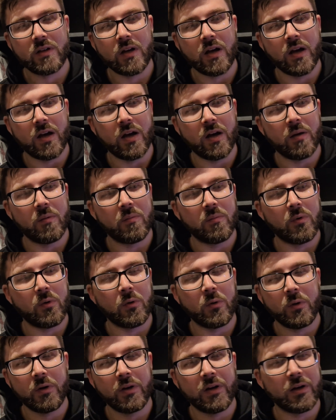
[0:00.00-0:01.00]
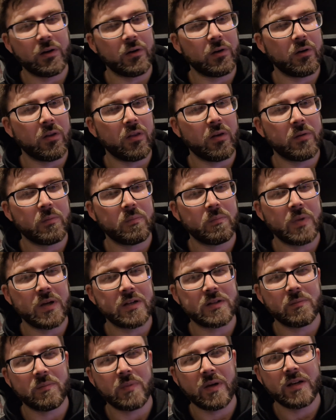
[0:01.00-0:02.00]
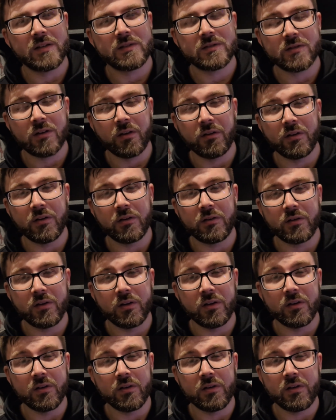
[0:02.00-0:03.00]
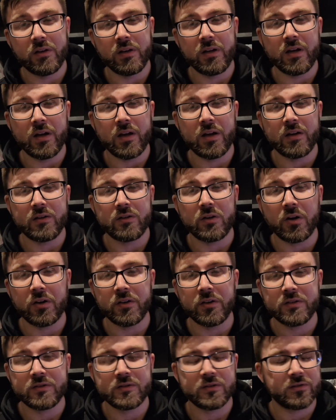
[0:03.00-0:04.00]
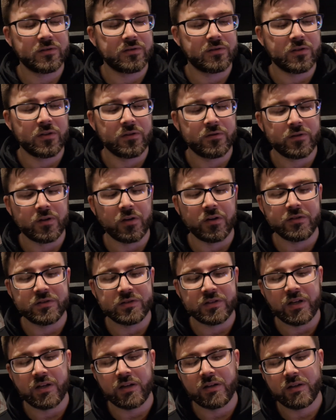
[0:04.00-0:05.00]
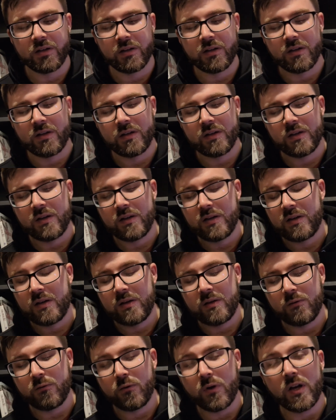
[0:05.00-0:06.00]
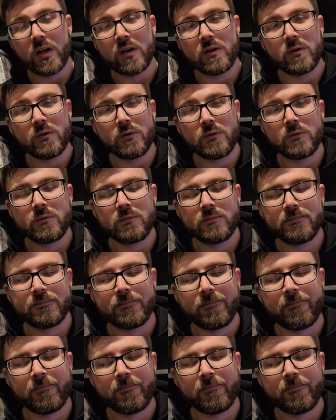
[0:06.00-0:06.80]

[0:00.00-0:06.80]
All the little other bits and pieces like the dice and stuff, dice set, really cool.